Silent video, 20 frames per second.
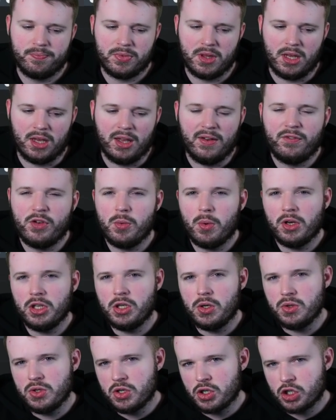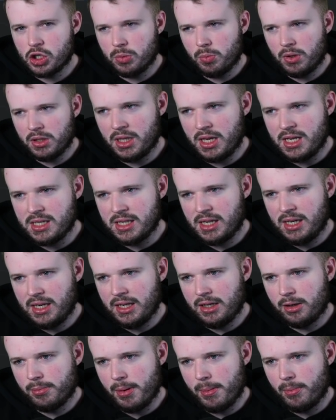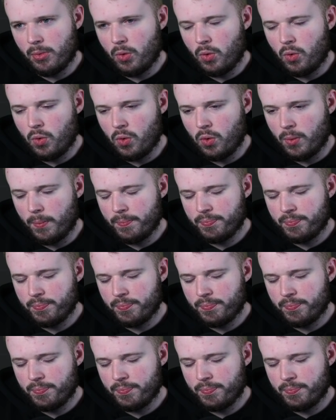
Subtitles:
If you are using someone is a little bit more